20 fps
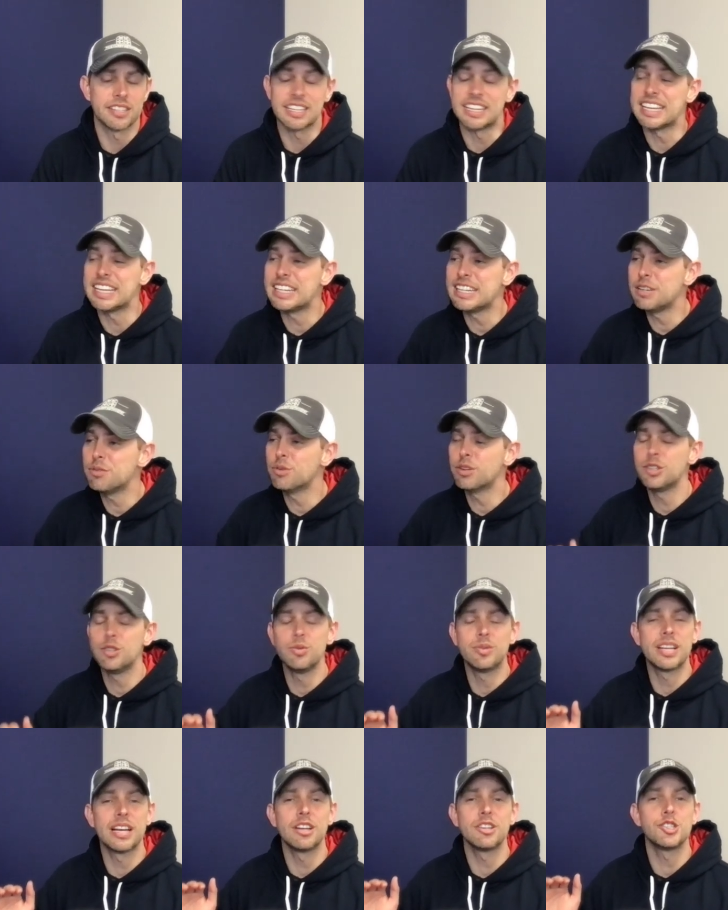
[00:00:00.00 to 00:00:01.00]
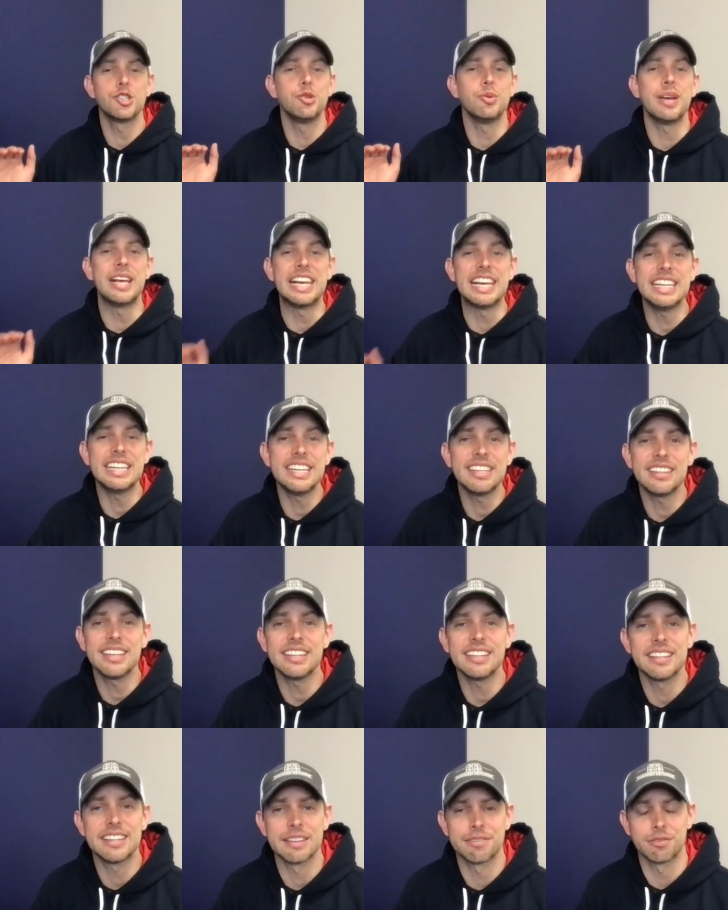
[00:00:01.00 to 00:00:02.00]
And anyone who tells you
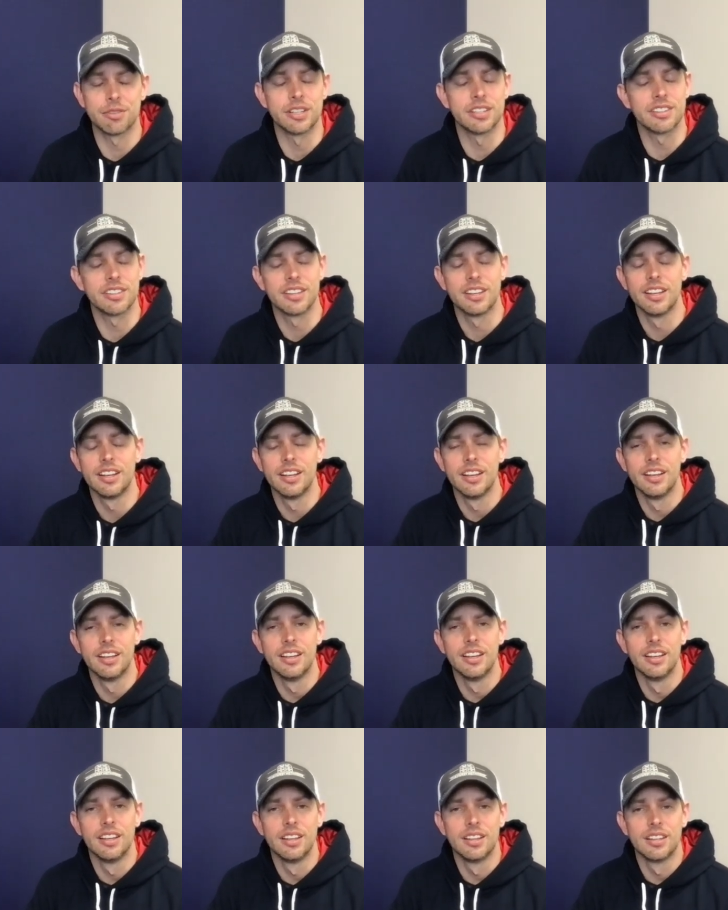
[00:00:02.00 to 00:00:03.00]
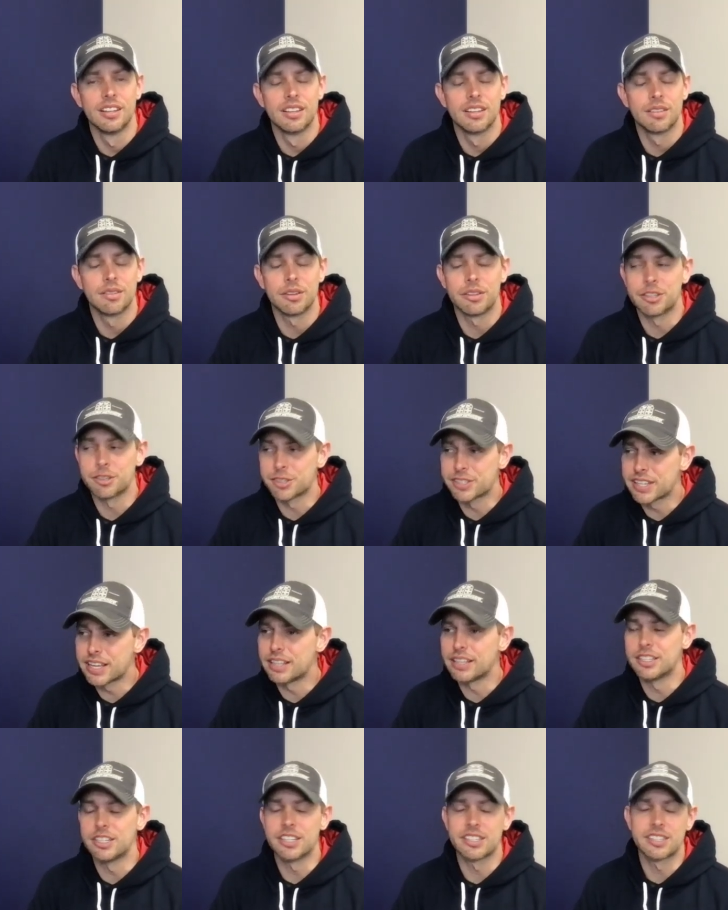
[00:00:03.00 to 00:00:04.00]
anything different, well, they're
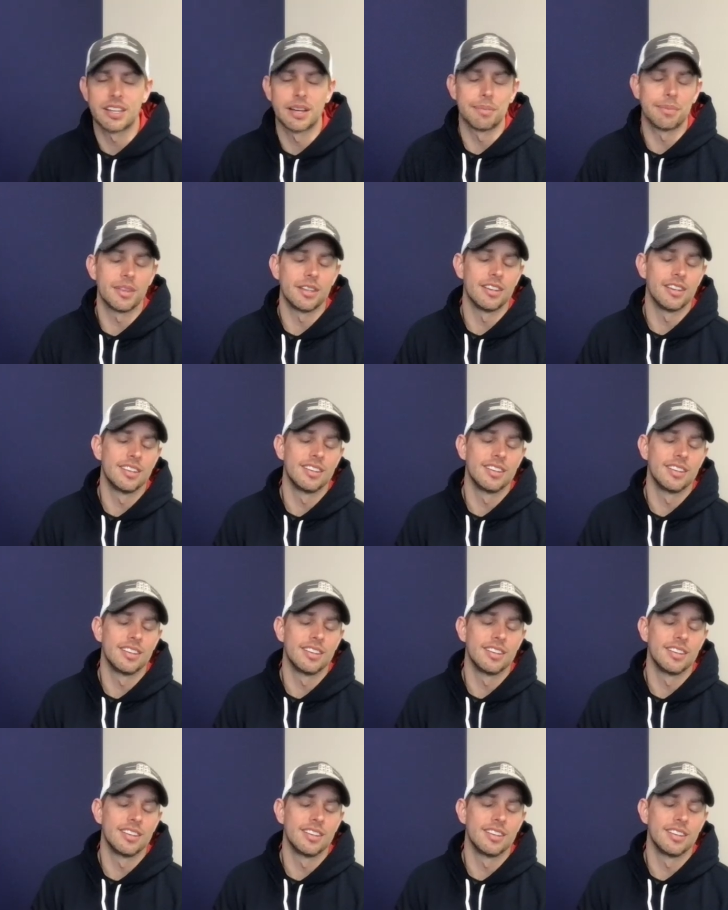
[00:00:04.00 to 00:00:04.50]
selling you something.